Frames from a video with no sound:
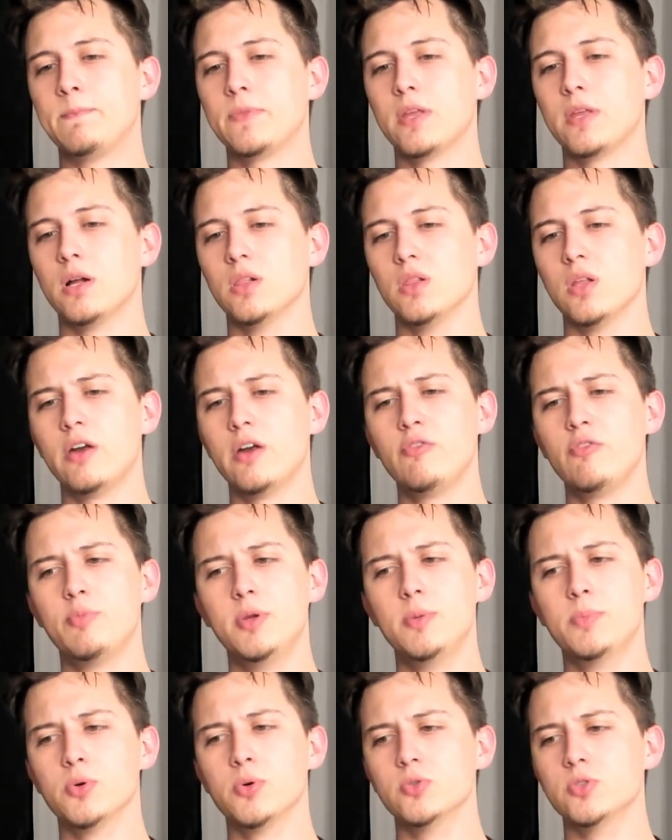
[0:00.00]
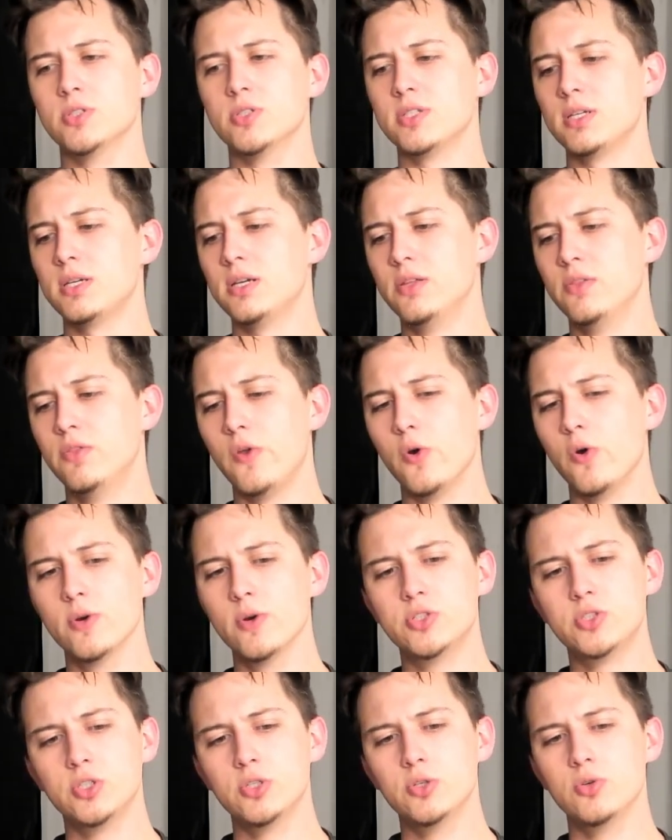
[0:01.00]
a lot of people just hid their
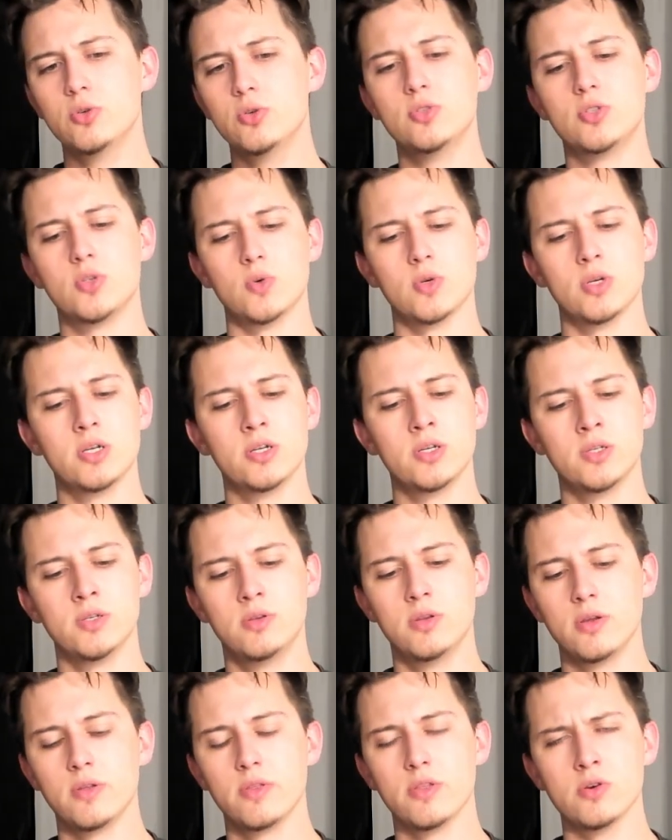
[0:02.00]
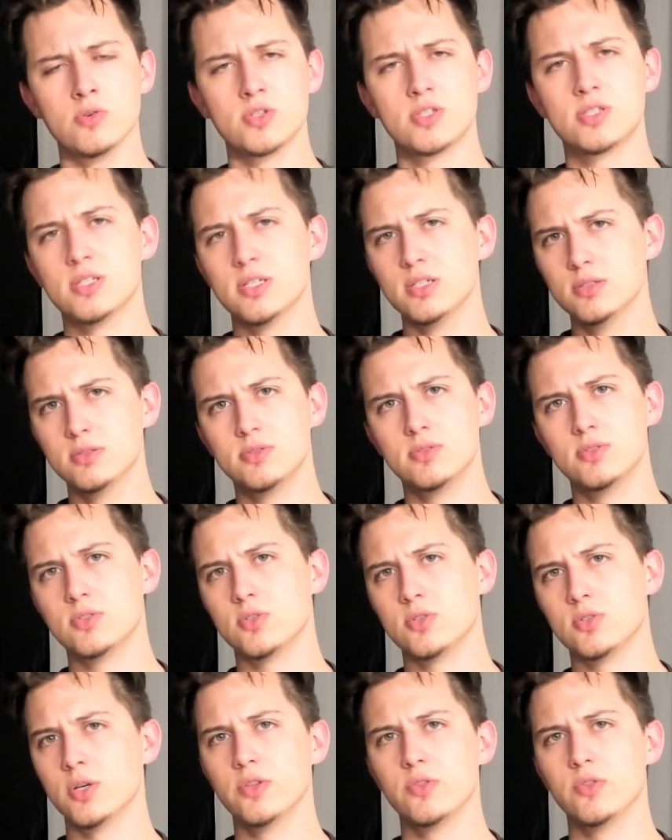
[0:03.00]
issues or hid their sins or
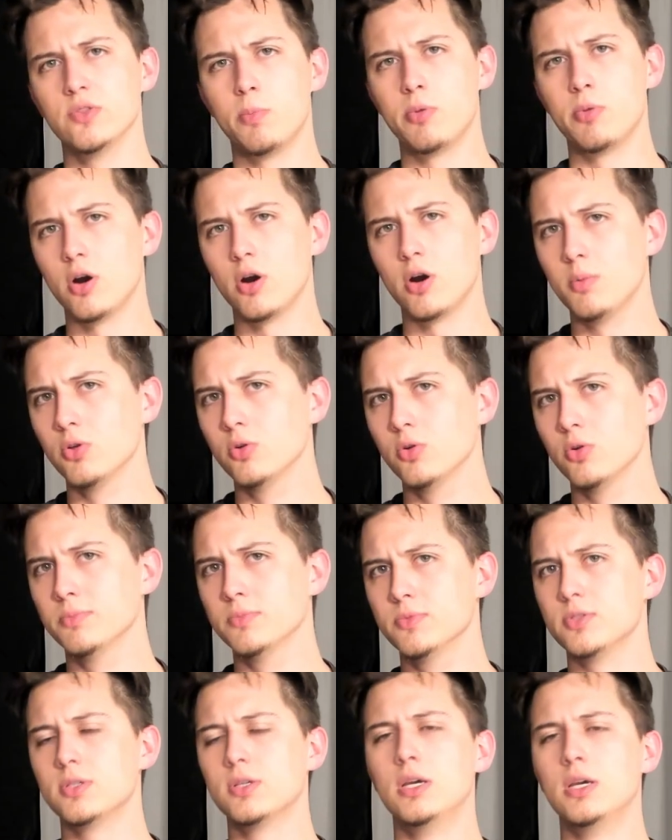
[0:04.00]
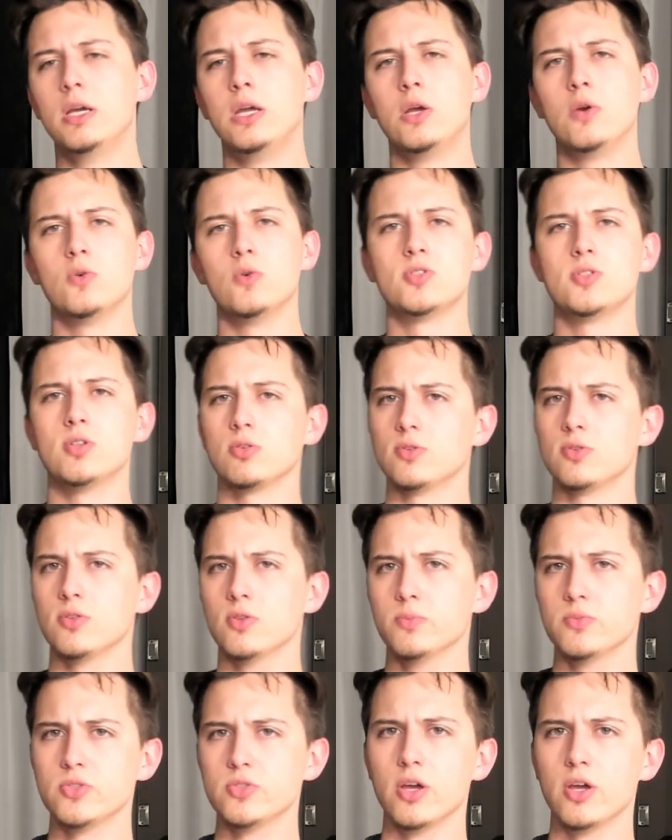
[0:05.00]
hid their problems, or stuck to
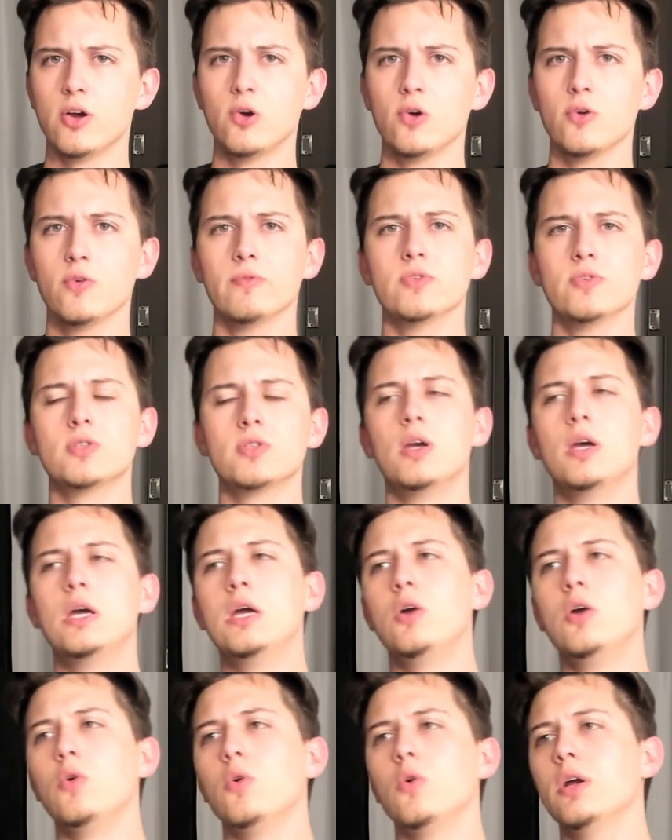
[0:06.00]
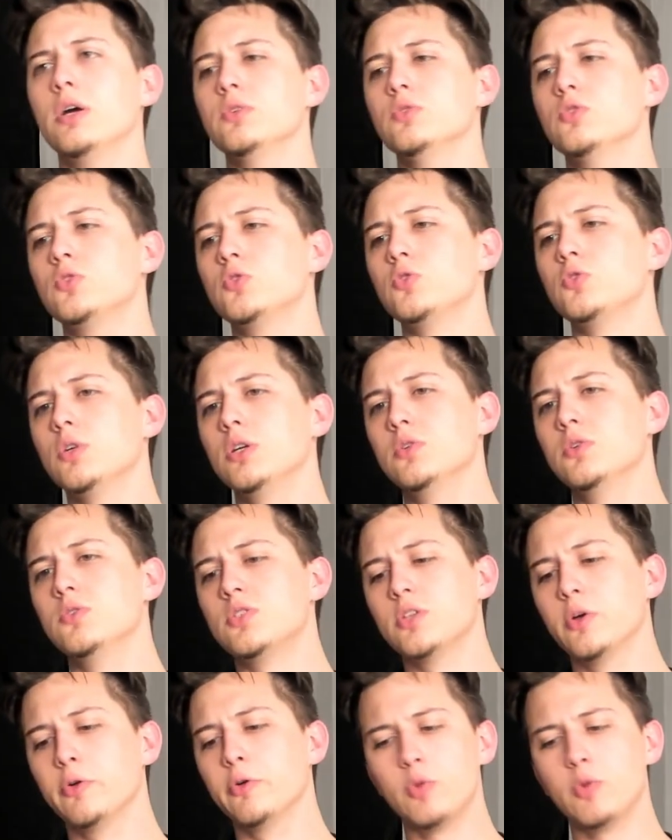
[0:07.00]
themselves, or had strange
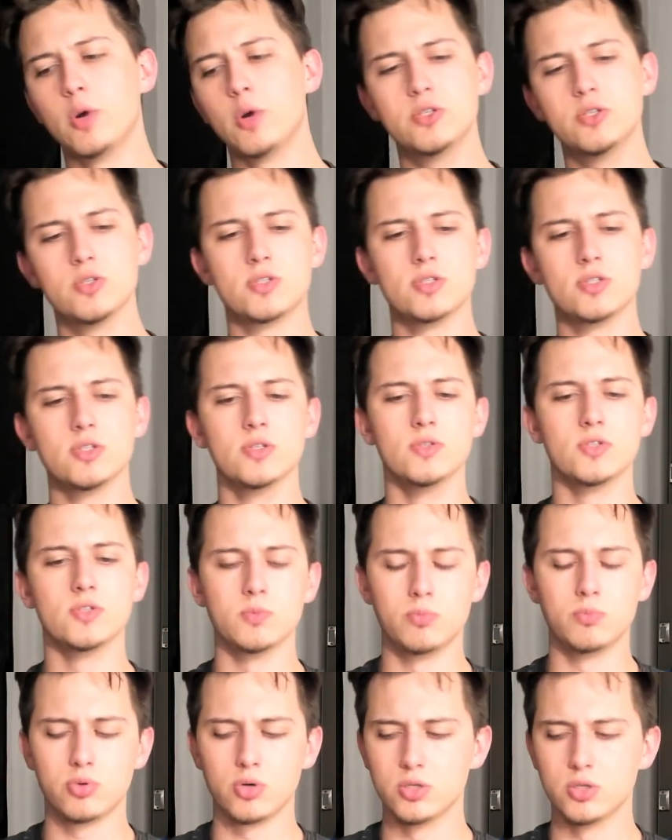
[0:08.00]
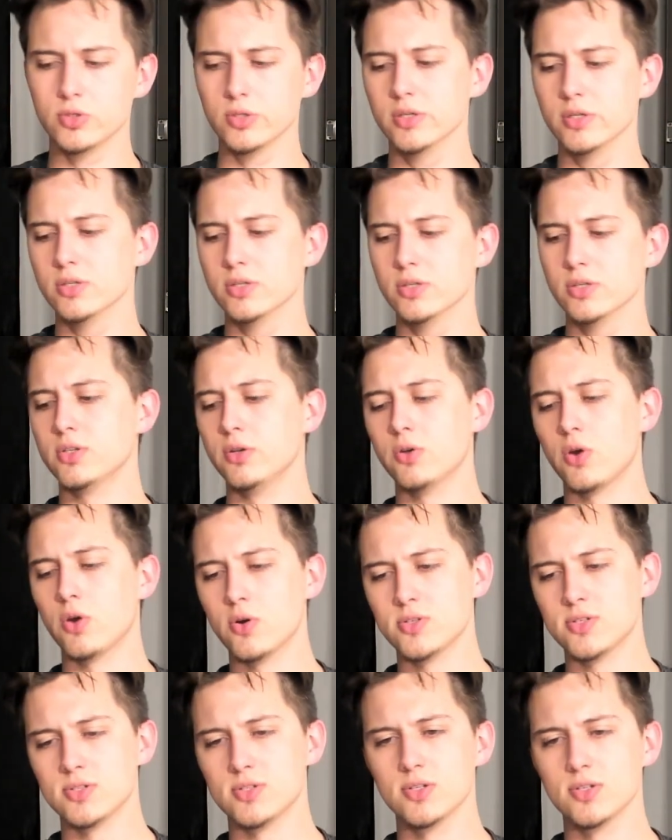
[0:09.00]
self-righteousness and prejudice and
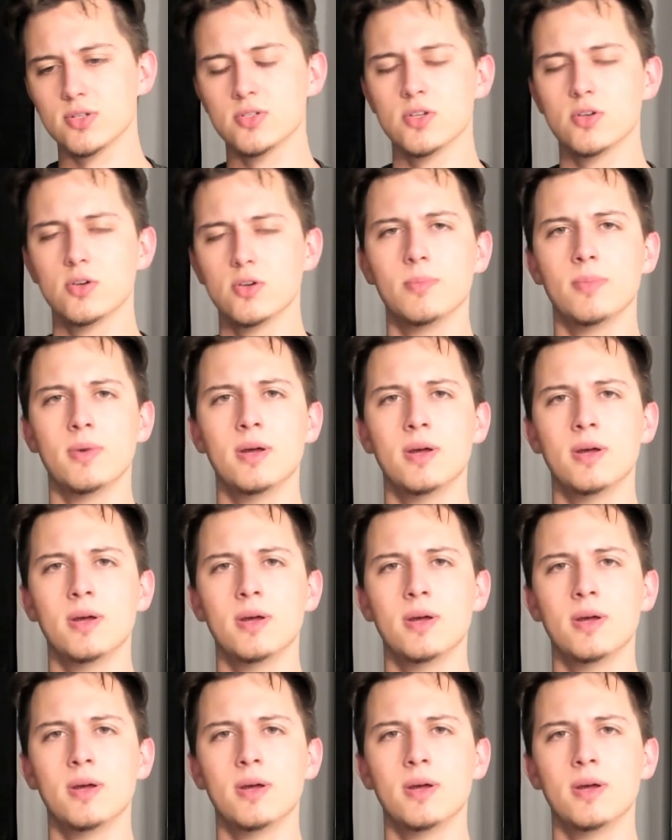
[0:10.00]
narcissism